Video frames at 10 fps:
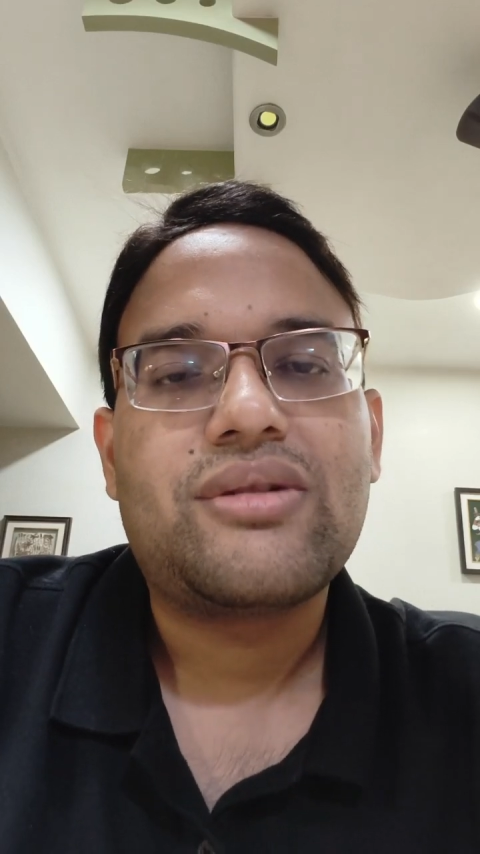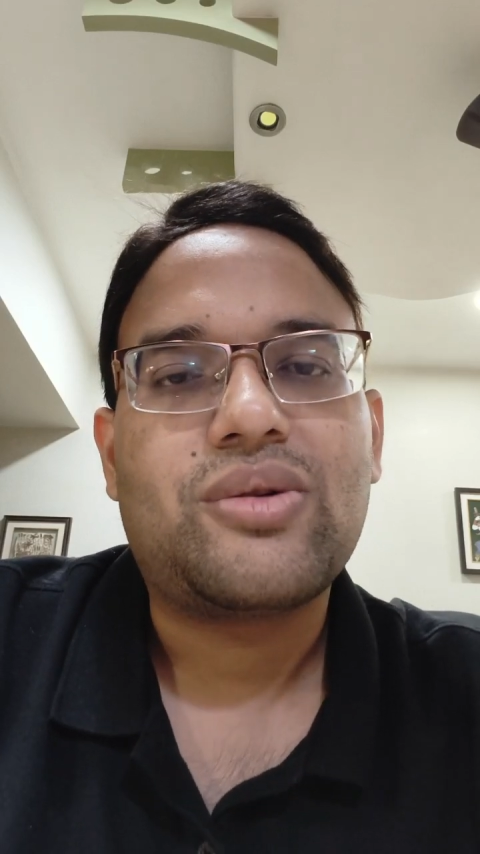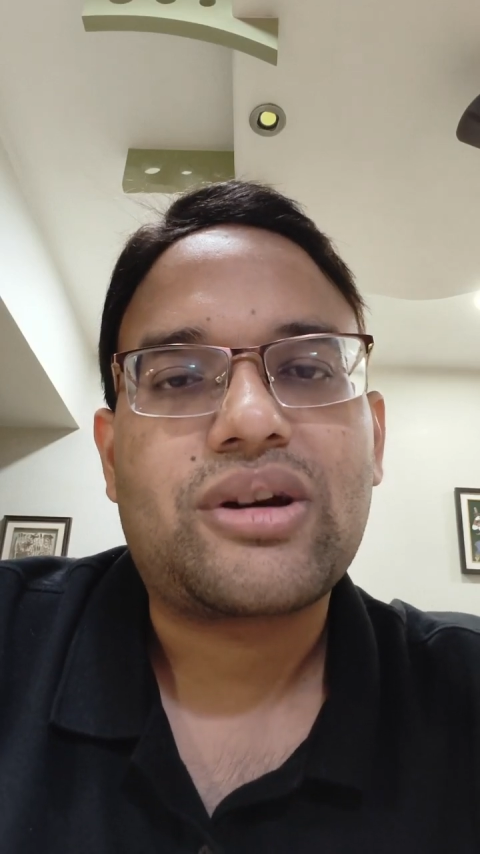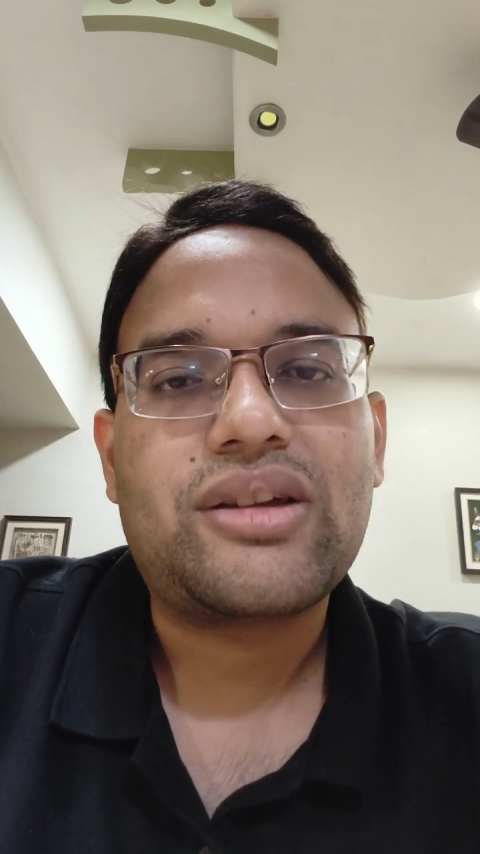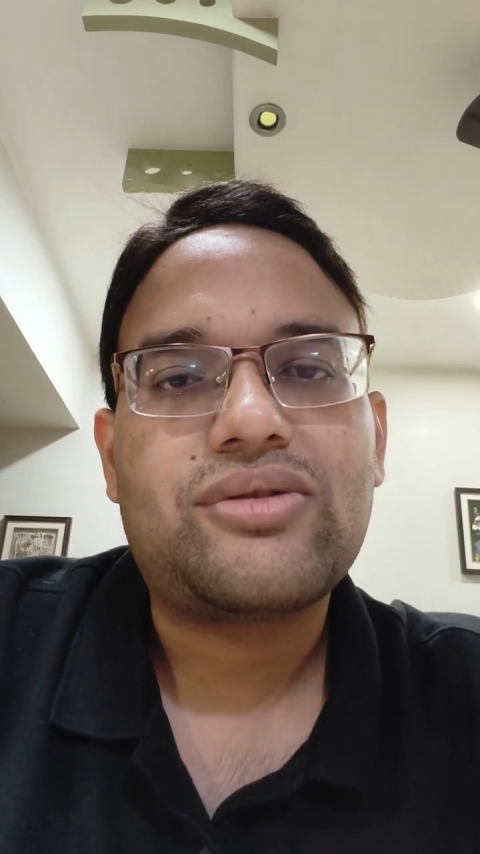
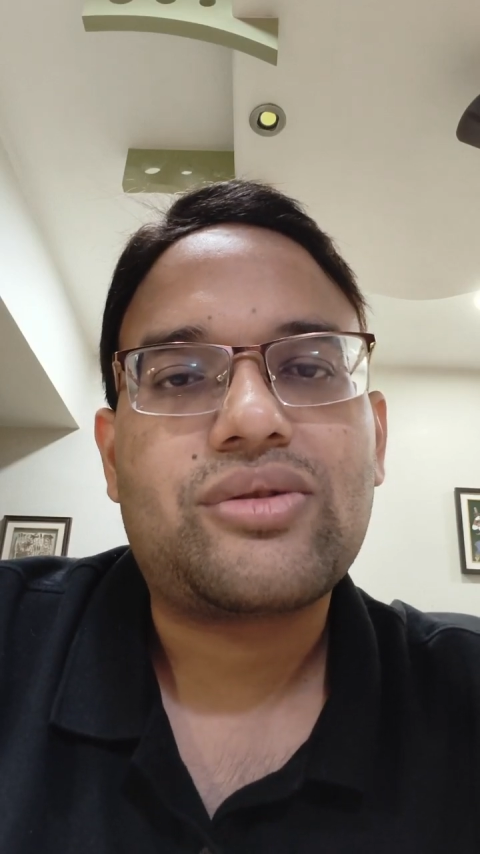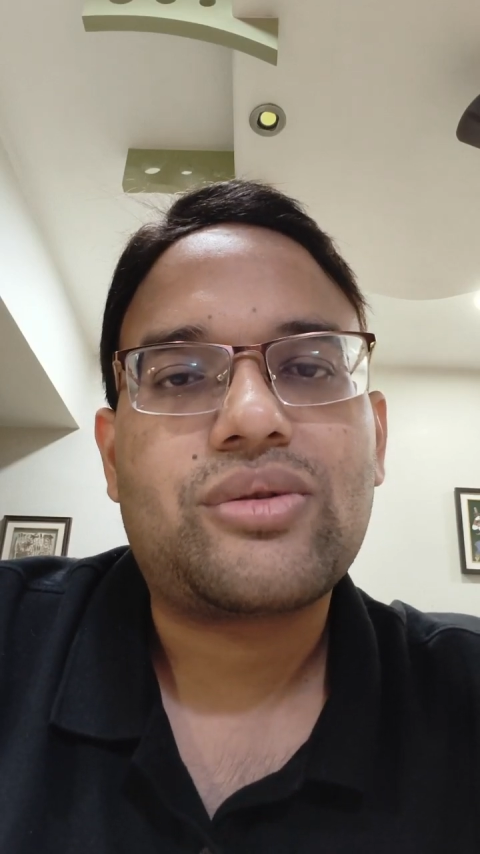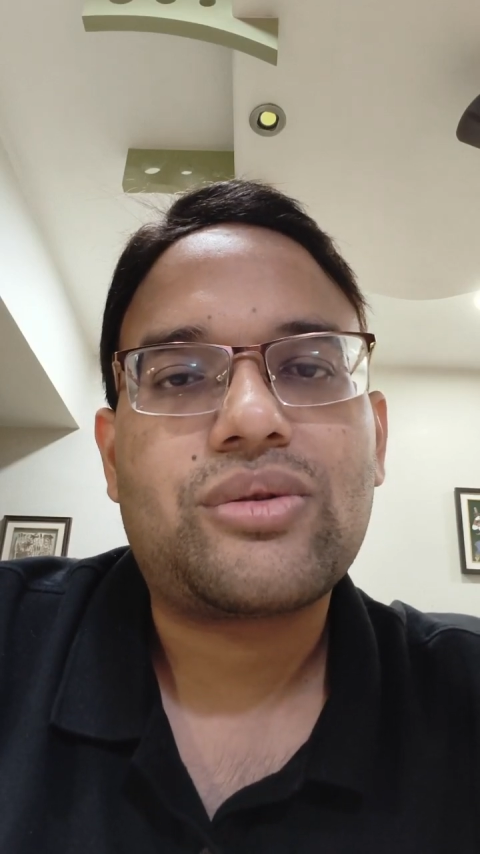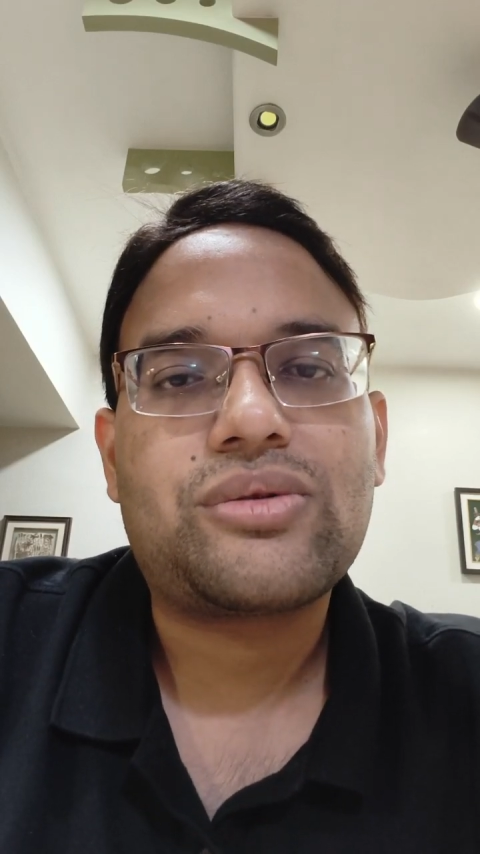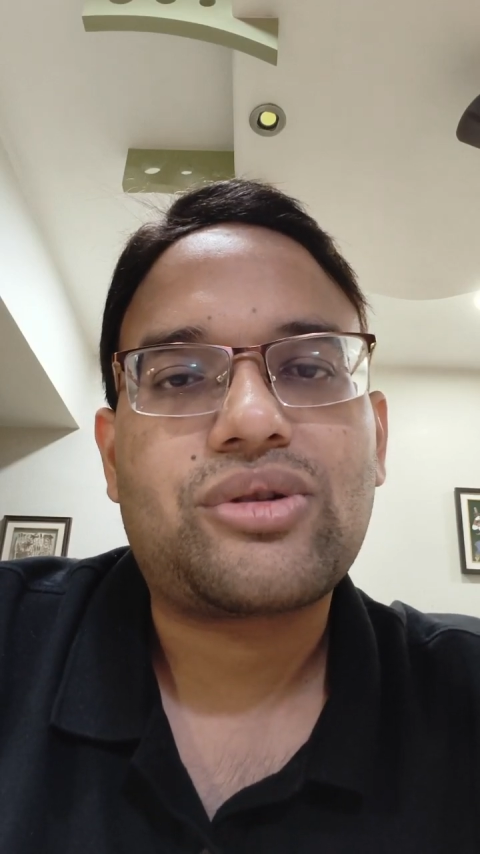Okay,
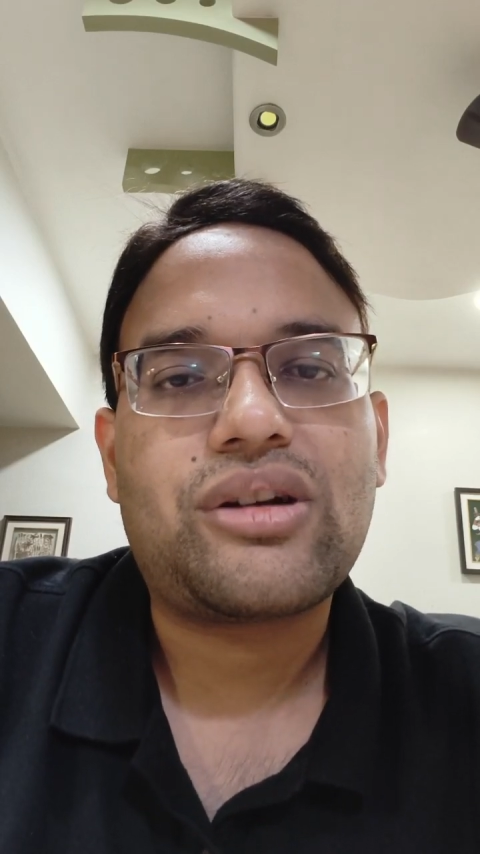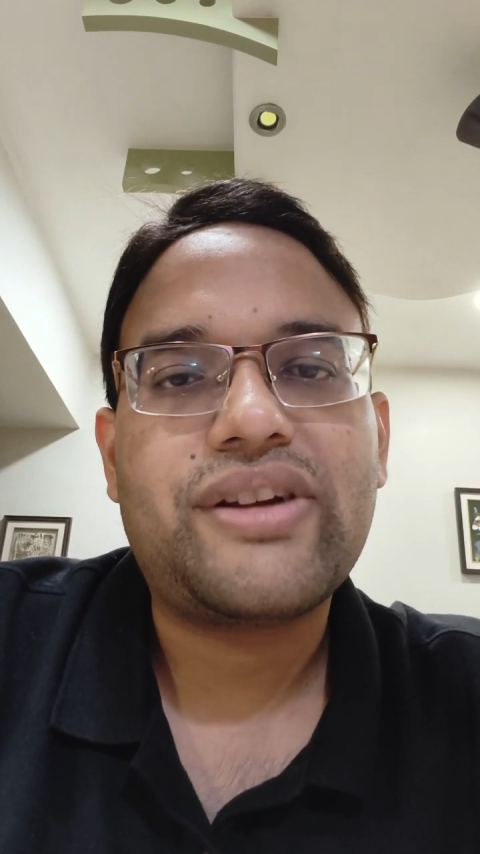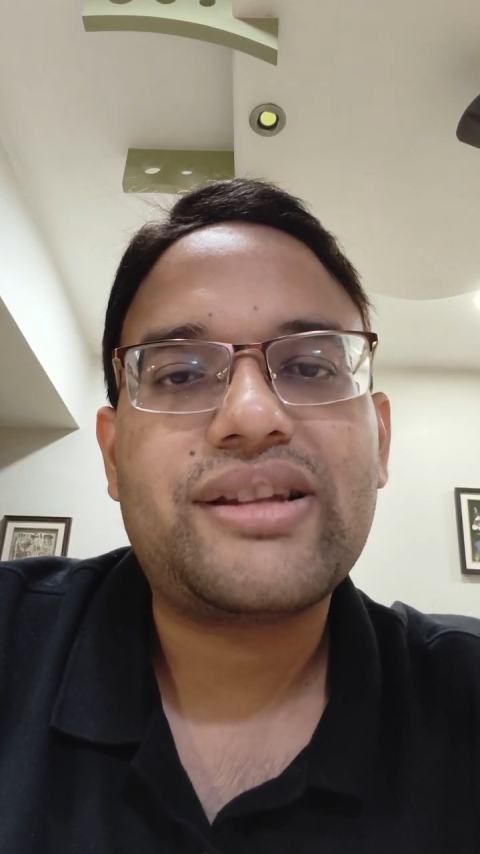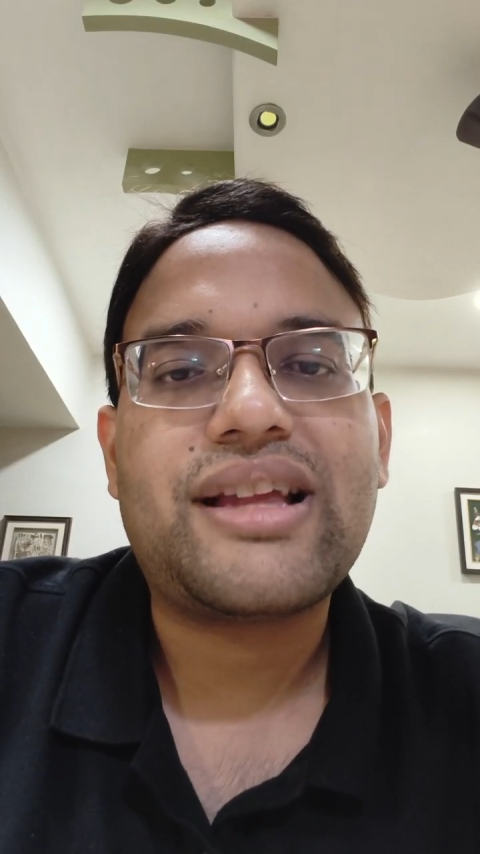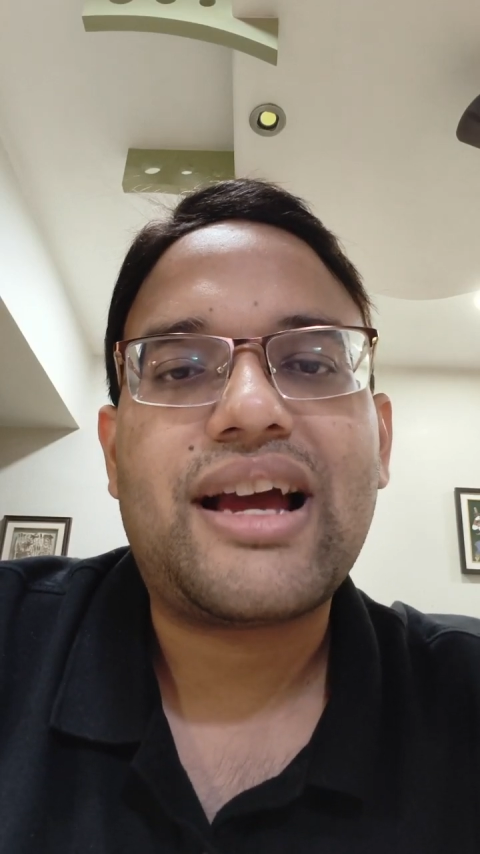so
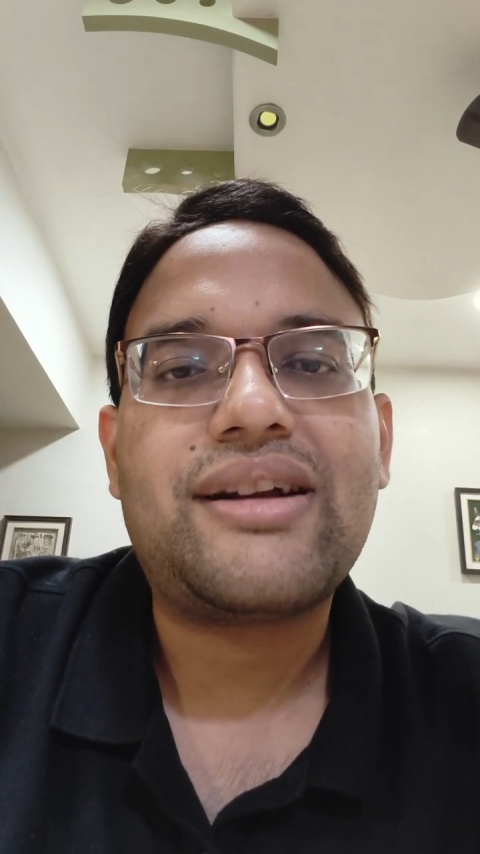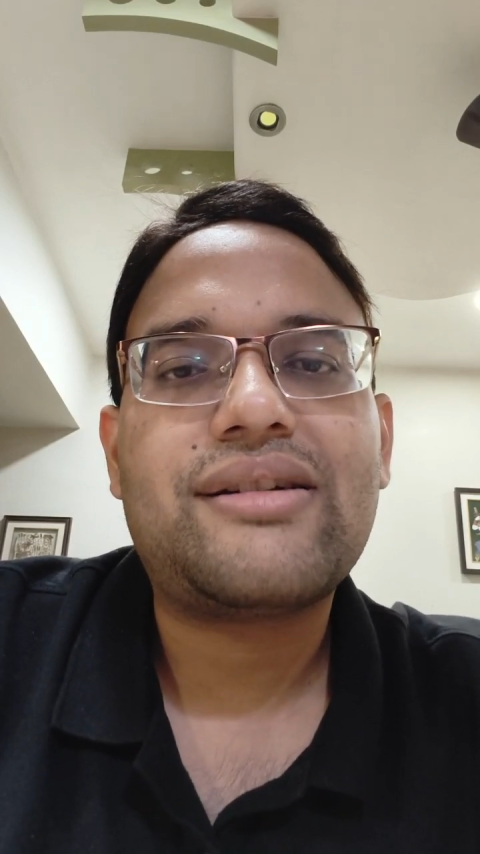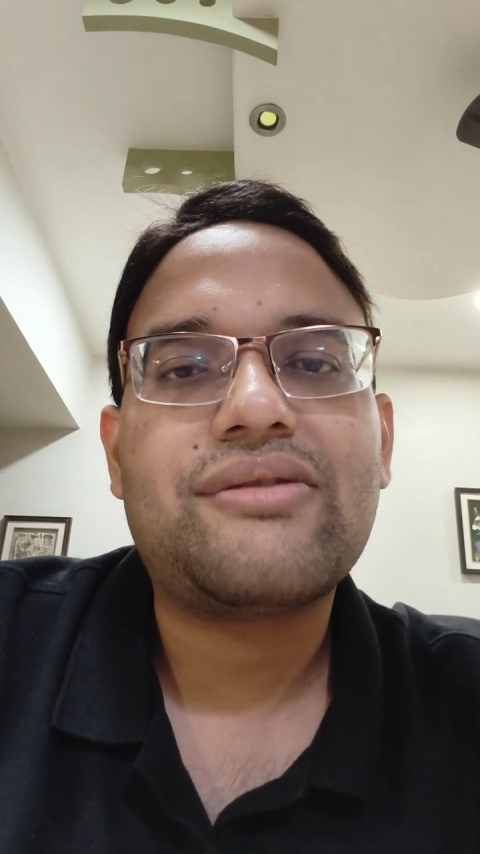solving that